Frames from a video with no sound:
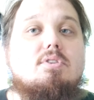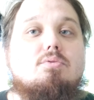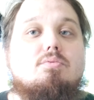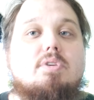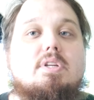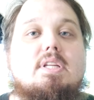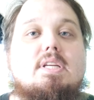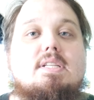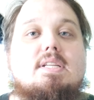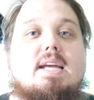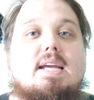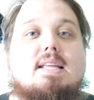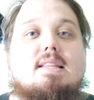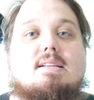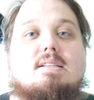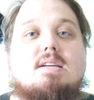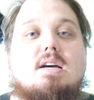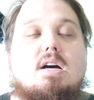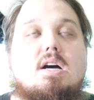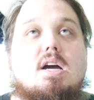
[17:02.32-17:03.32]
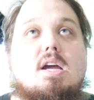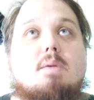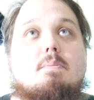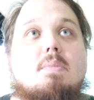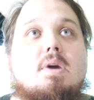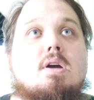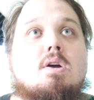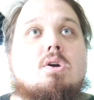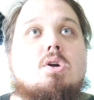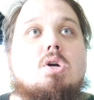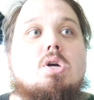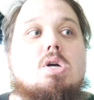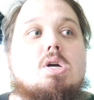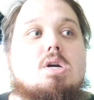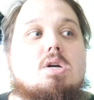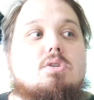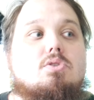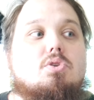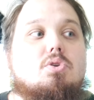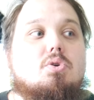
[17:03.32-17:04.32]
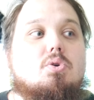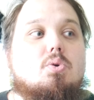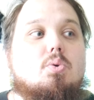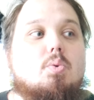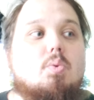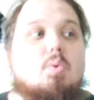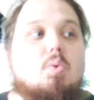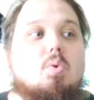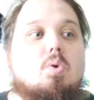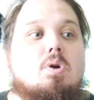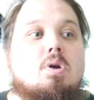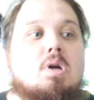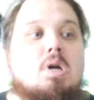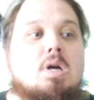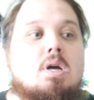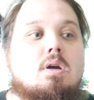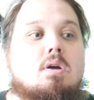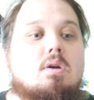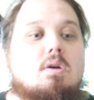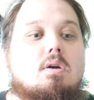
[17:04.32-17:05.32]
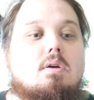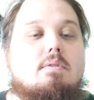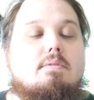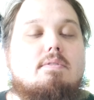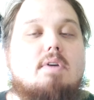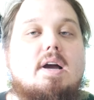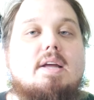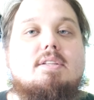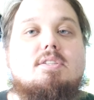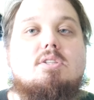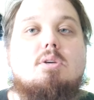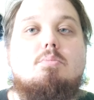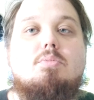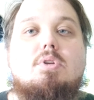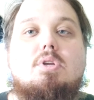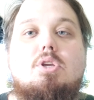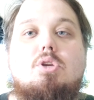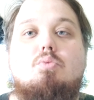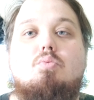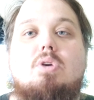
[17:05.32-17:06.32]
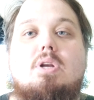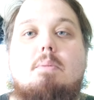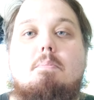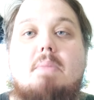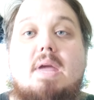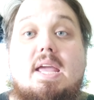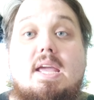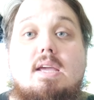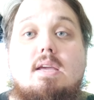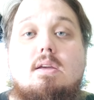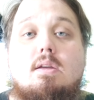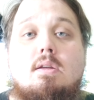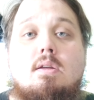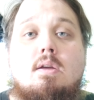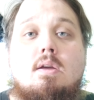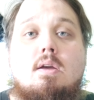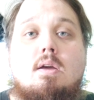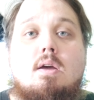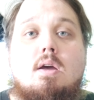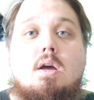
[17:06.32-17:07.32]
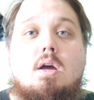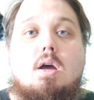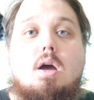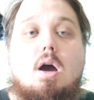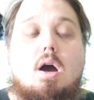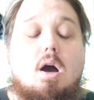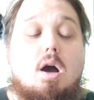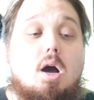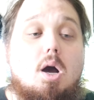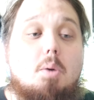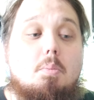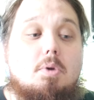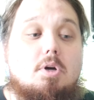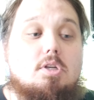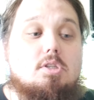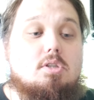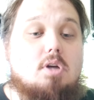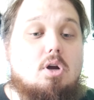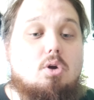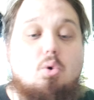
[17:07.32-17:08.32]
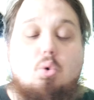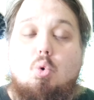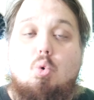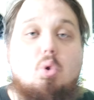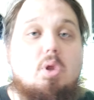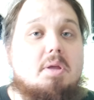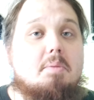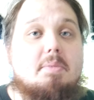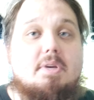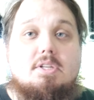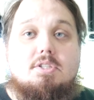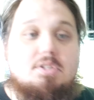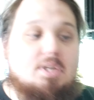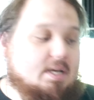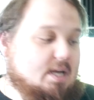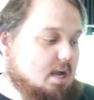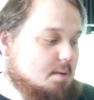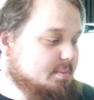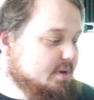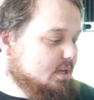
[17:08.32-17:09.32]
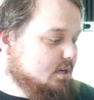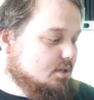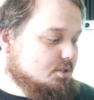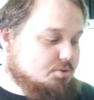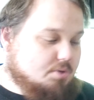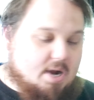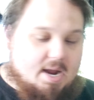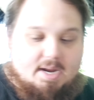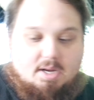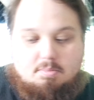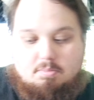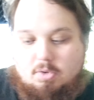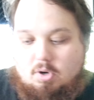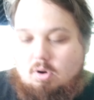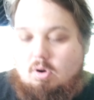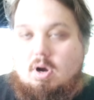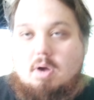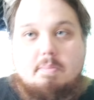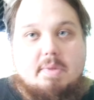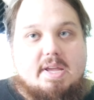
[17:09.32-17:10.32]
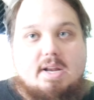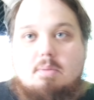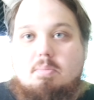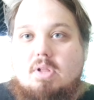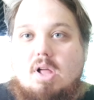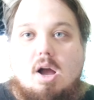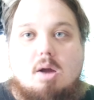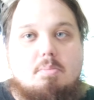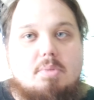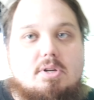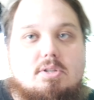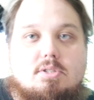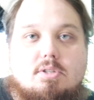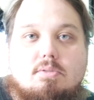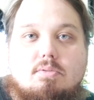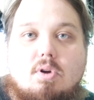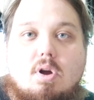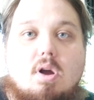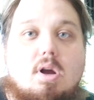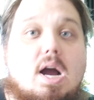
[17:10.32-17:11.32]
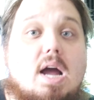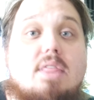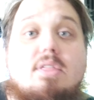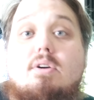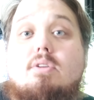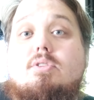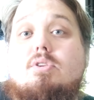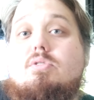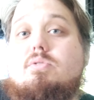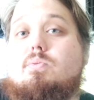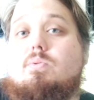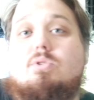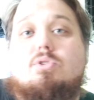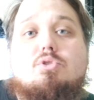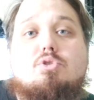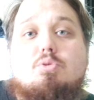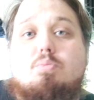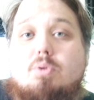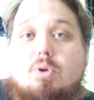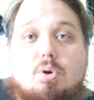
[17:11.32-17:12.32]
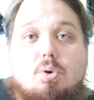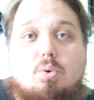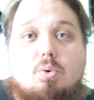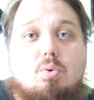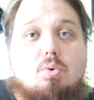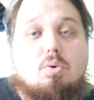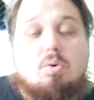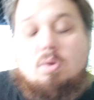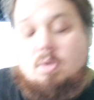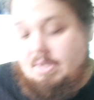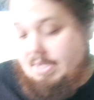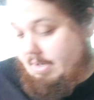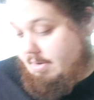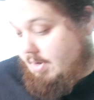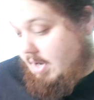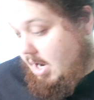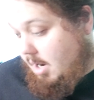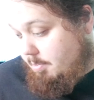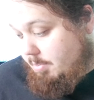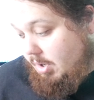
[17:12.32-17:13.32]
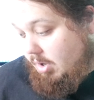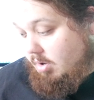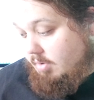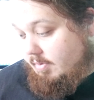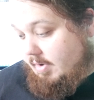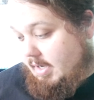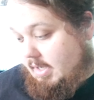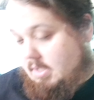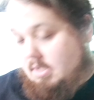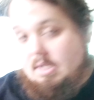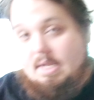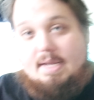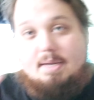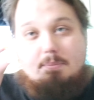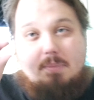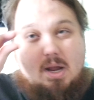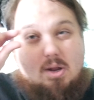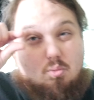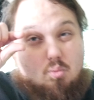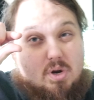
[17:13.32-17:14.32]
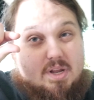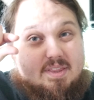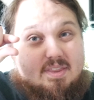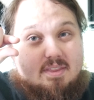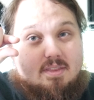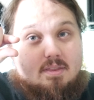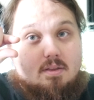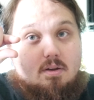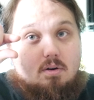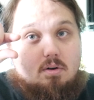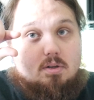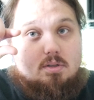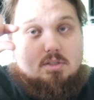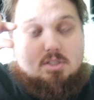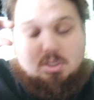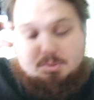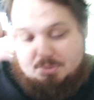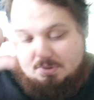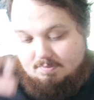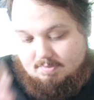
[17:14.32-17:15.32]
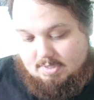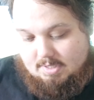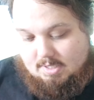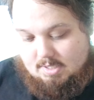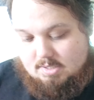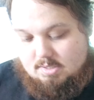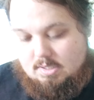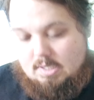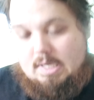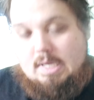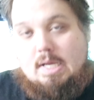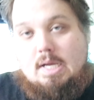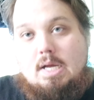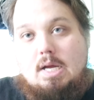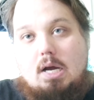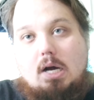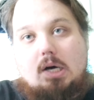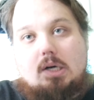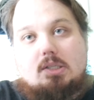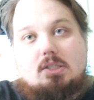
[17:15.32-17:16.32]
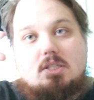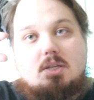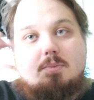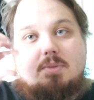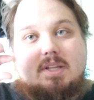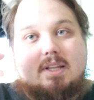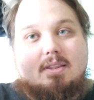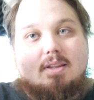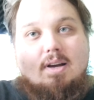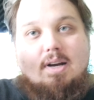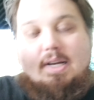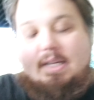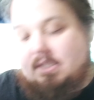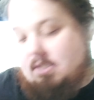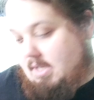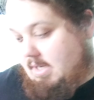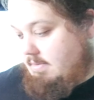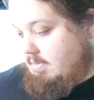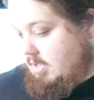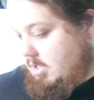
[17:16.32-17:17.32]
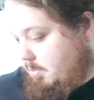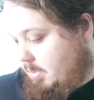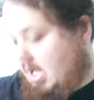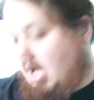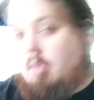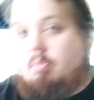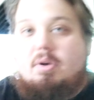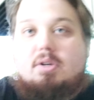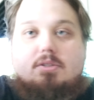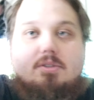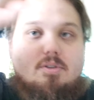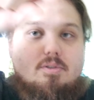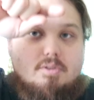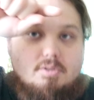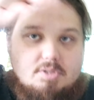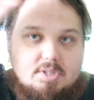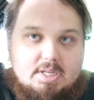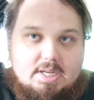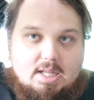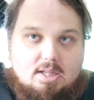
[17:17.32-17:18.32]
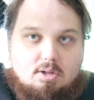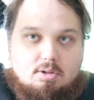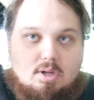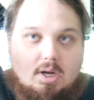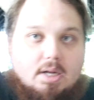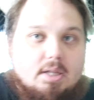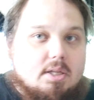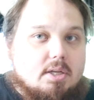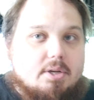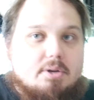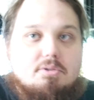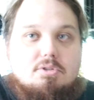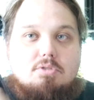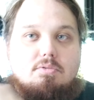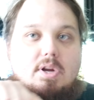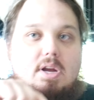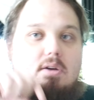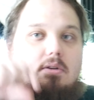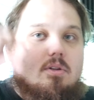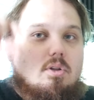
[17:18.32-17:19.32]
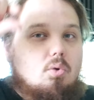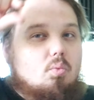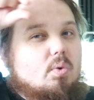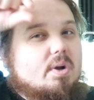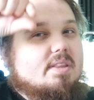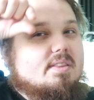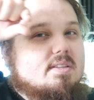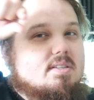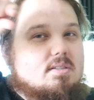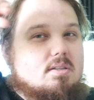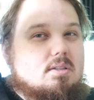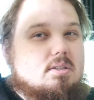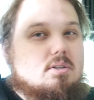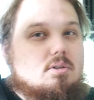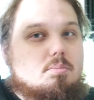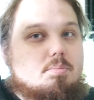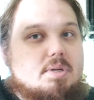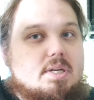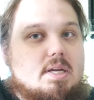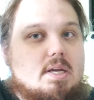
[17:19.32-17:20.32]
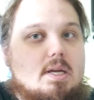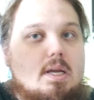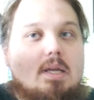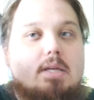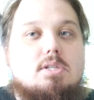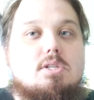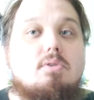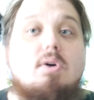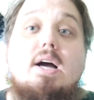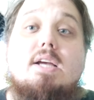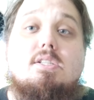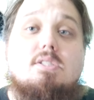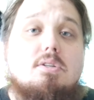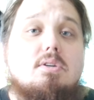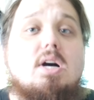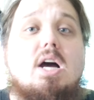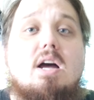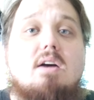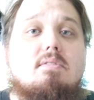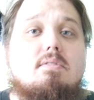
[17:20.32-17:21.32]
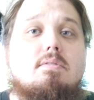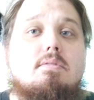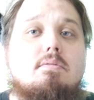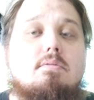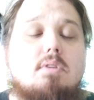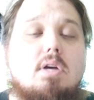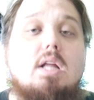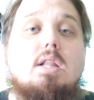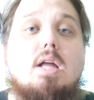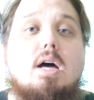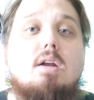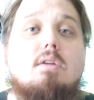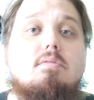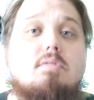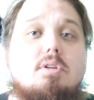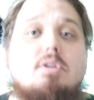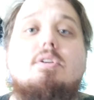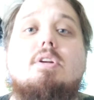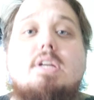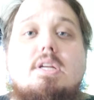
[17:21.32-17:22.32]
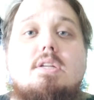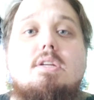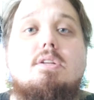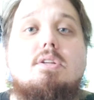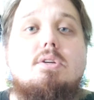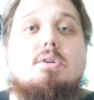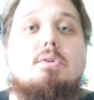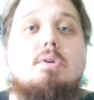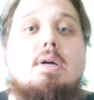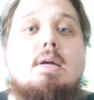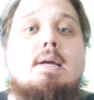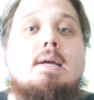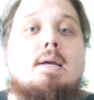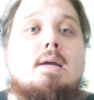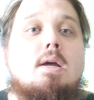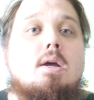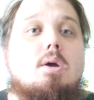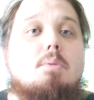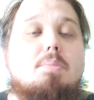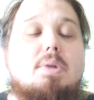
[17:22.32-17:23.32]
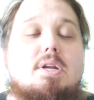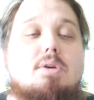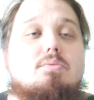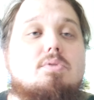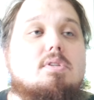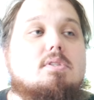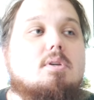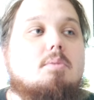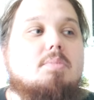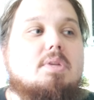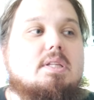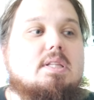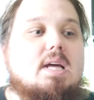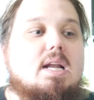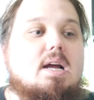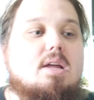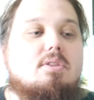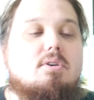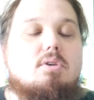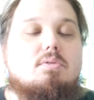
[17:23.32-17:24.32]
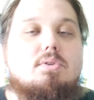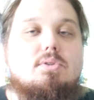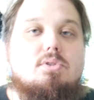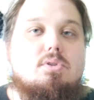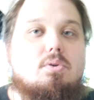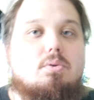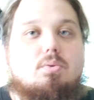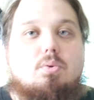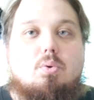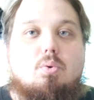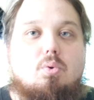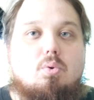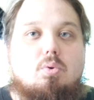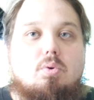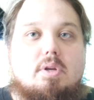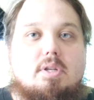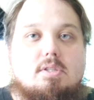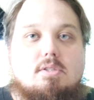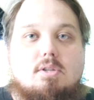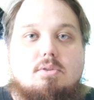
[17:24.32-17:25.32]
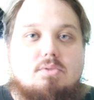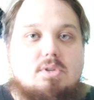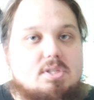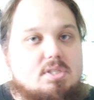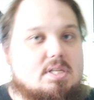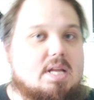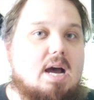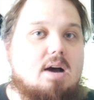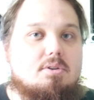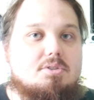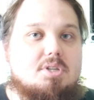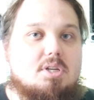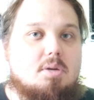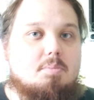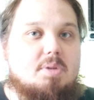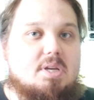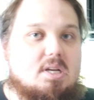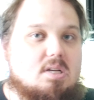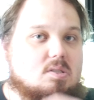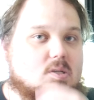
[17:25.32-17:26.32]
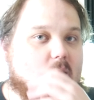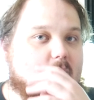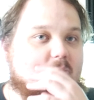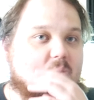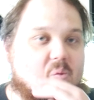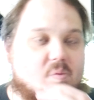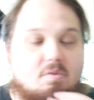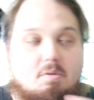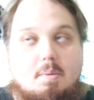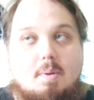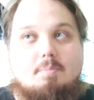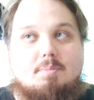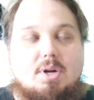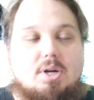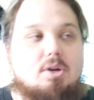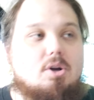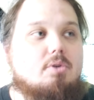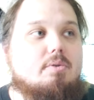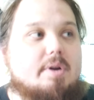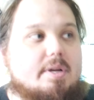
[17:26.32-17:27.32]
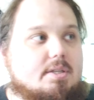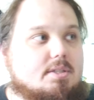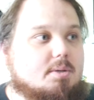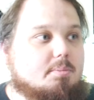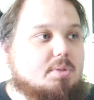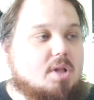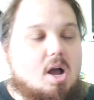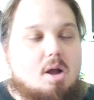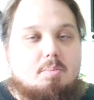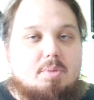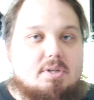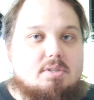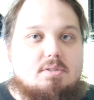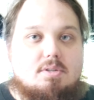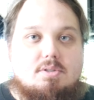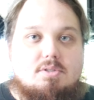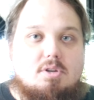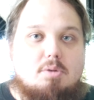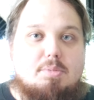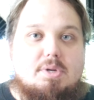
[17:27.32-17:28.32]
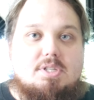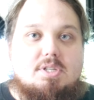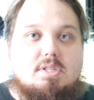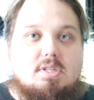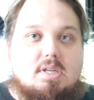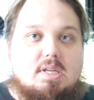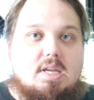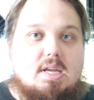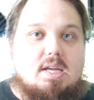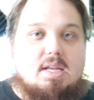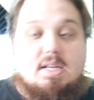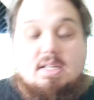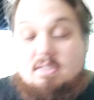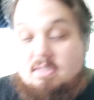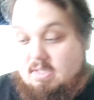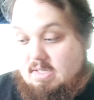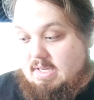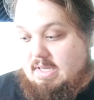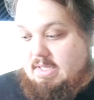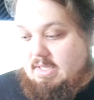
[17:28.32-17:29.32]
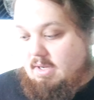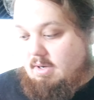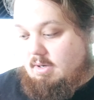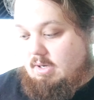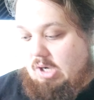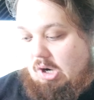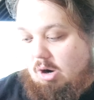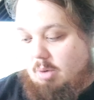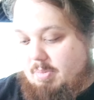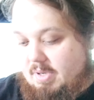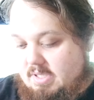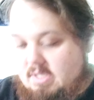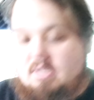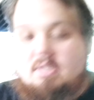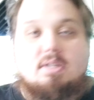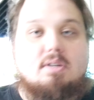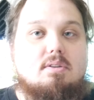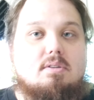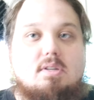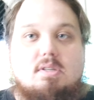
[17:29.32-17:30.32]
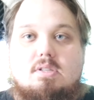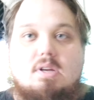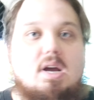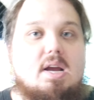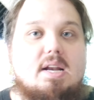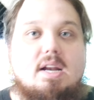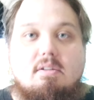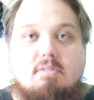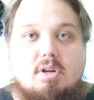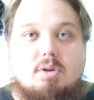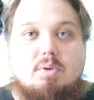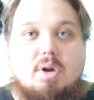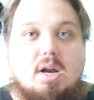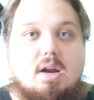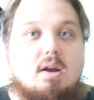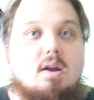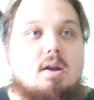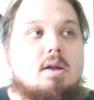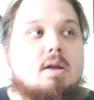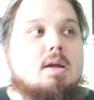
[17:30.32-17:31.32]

to really take the time to find something you want to make. So a cool image, like I made a Dragon Ball, I made a Blockbuster rug. I thought those were super cool. They're not perfect, like my width on some of these, on some of the lines, like for the Blockbuster, there's a yellow line that goes around. The width is a little big, so I still have a lot of learning to do. But it was something that I thought was so cool and so nostalgic, because I remember going to Blockbuster so much as a kid and seeing their carpets and their design everywhere.